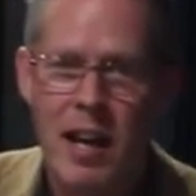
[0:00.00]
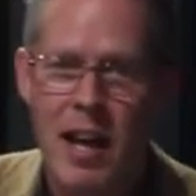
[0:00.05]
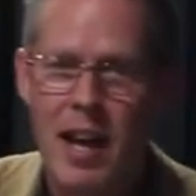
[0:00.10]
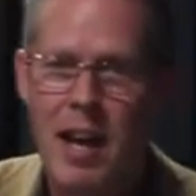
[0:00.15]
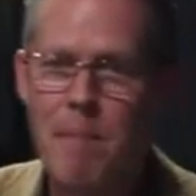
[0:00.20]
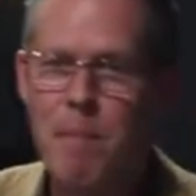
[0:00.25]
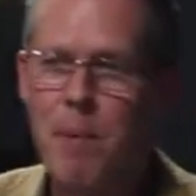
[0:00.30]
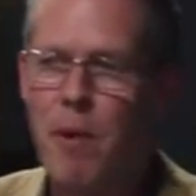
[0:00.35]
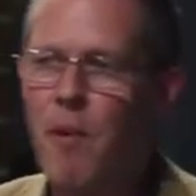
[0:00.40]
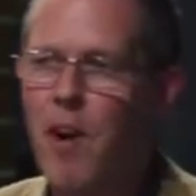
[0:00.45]

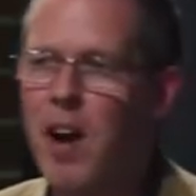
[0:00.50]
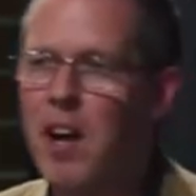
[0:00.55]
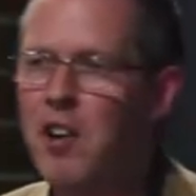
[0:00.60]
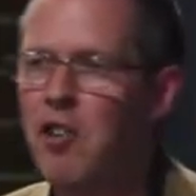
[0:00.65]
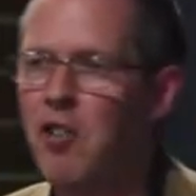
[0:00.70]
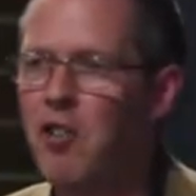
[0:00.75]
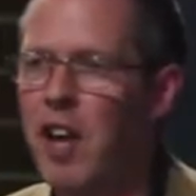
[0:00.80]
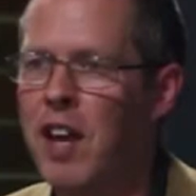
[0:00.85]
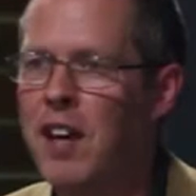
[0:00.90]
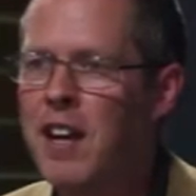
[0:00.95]
Amber
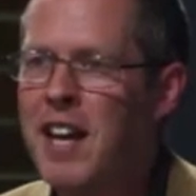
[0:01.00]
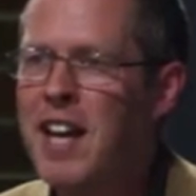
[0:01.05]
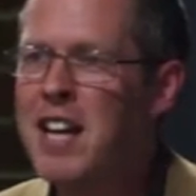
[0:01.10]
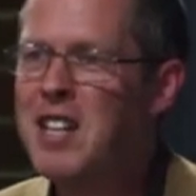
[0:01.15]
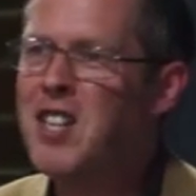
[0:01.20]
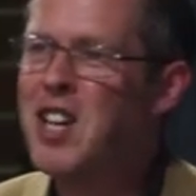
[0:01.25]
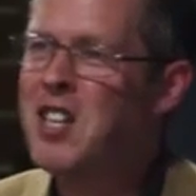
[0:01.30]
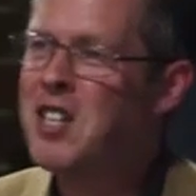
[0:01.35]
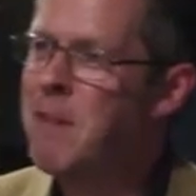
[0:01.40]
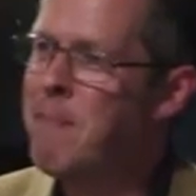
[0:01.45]
Rudd said,
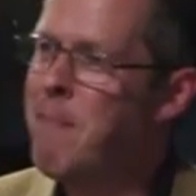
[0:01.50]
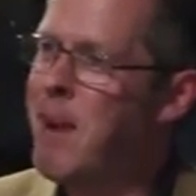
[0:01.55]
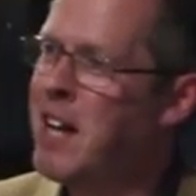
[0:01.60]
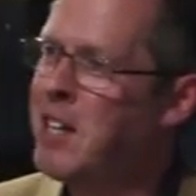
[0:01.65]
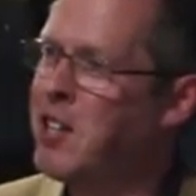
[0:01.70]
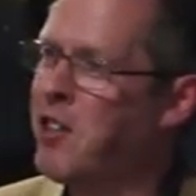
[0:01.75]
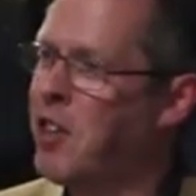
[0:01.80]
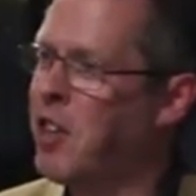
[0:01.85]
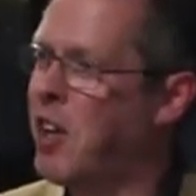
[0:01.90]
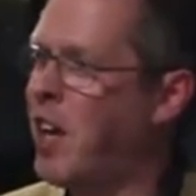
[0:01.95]
It doesn't
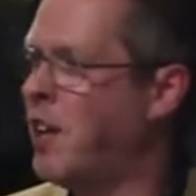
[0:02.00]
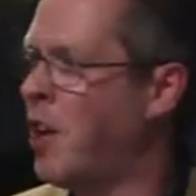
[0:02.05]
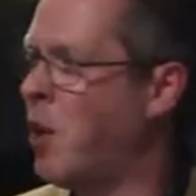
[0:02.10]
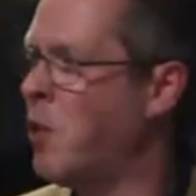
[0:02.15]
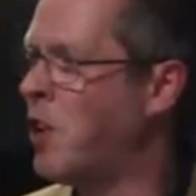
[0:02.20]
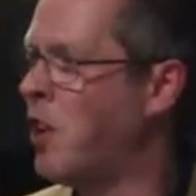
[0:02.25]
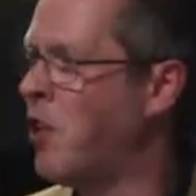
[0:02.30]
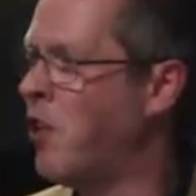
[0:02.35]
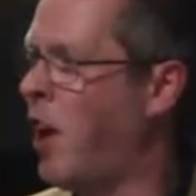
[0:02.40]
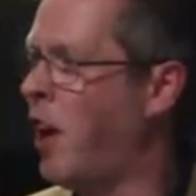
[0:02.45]
matter that I
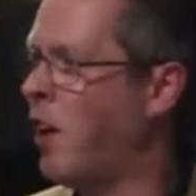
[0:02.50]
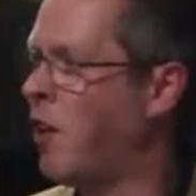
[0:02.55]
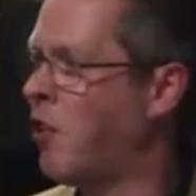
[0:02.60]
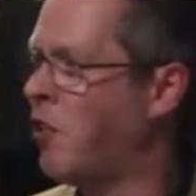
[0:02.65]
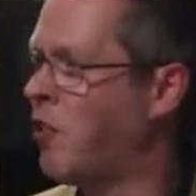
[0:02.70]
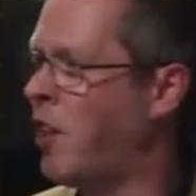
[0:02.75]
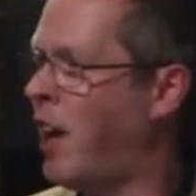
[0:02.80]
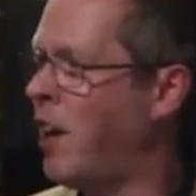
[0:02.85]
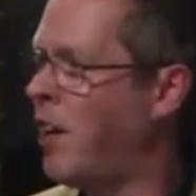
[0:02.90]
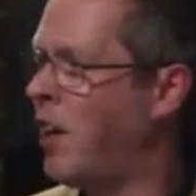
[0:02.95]
don't
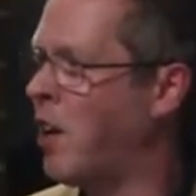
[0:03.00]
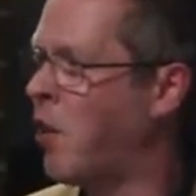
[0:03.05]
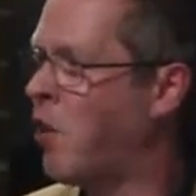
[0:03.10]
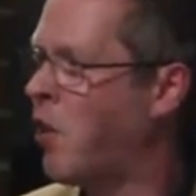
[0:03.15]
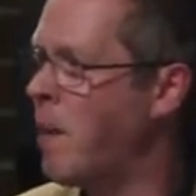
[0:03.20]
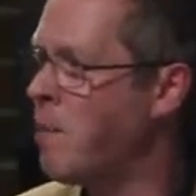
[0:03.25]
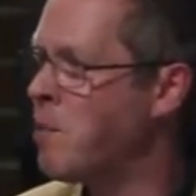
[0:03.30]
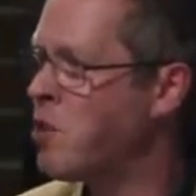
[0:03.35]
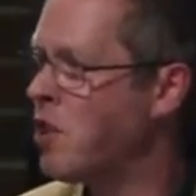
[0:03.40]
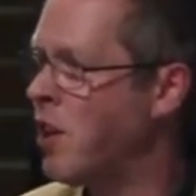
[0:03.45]
understand
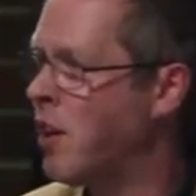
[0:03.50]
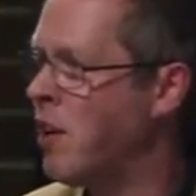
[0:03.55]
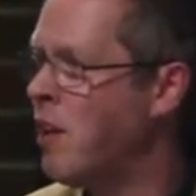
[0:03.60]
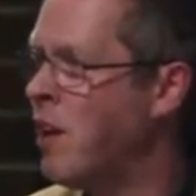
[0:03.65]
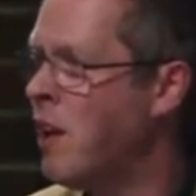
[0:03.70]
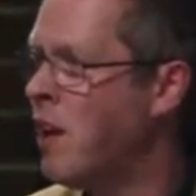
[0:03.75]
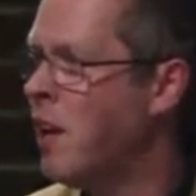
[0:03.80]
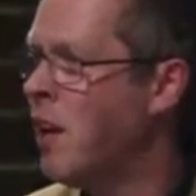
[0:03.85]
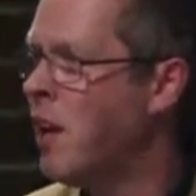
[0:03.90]
encryption,